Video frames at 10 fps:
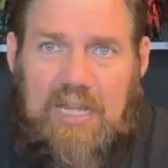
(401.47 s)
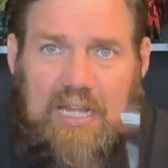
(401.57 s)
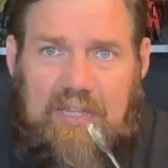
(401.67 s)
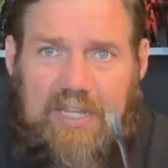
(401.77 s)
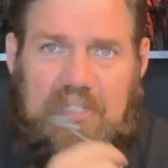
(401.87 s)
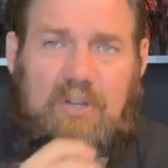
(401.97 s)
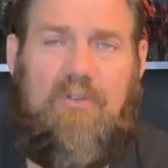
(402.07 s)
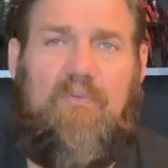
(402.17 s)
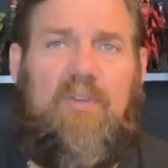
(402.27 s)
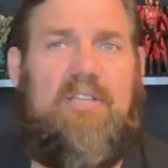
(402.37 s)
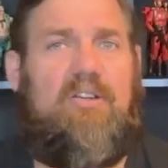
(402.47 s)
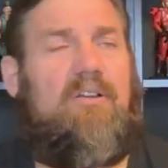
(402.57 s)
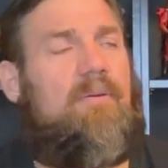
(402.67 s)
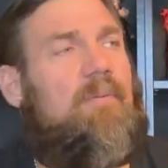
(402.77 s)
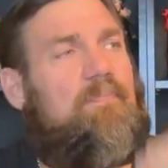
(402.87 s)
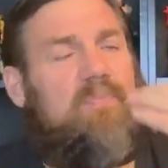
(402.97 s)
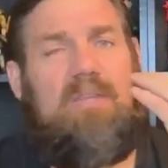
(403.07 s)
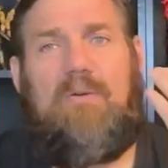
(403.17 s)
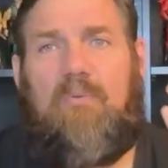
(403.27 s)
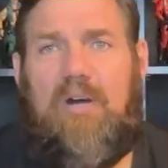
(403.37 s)
these are
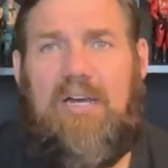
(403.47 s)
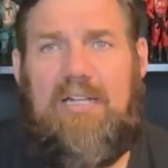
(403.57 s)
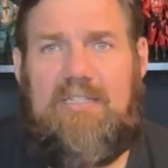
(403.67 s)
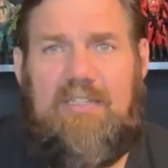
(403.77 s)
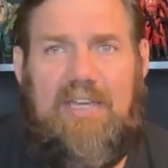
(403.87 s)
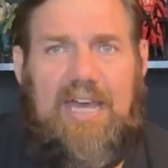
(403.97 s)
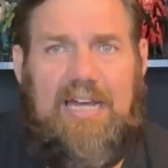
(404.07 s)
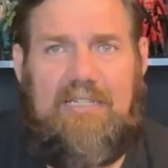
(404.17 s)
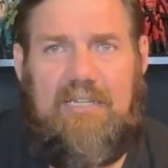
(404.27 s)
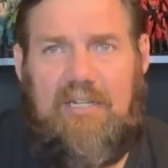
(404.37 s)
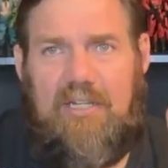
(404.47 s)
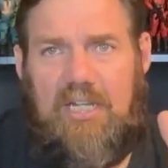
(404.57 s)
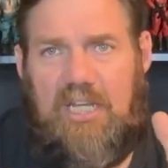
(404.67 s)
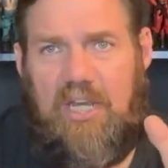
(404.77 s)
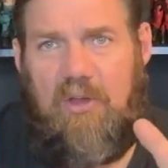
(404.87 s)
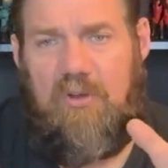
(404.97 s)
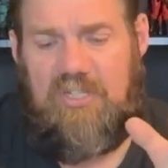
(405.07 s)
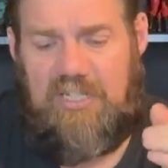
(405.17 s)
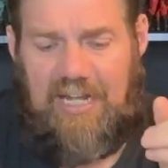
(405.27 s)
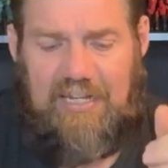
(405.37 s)
ones that there's
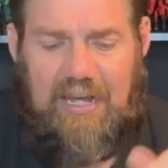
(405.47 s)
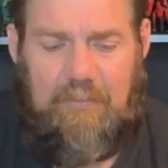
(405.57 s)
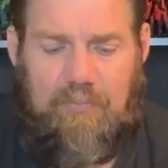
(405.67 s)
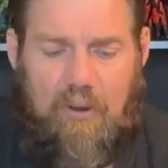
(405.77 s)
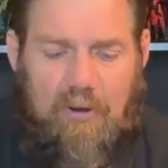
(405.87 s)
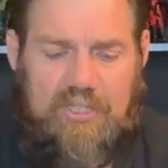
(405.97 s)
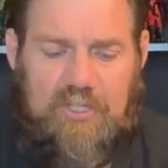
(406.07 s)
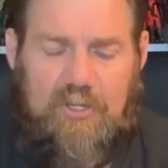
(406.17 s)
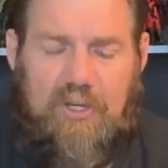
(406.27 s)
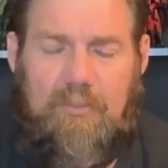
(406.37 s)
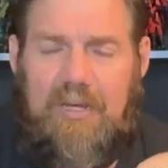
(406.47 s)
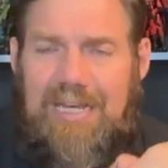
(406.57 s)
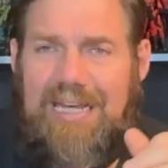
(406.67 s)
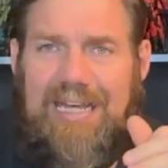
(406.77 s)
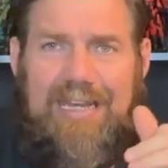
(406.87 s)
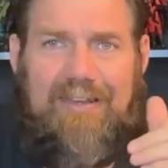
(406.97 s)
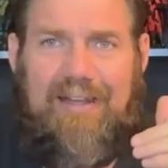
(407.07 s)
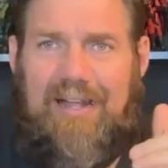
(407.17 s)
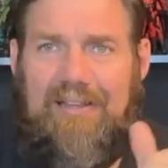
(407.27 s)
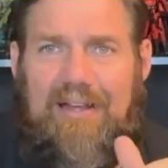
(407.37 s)
not a lot of parts to them,
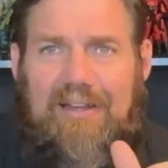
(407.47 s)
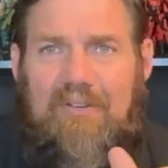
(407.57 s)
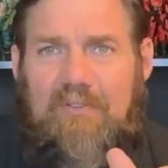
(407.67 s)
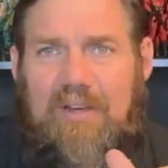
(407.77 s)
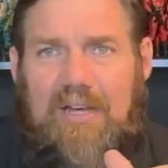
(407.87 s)
not a lot of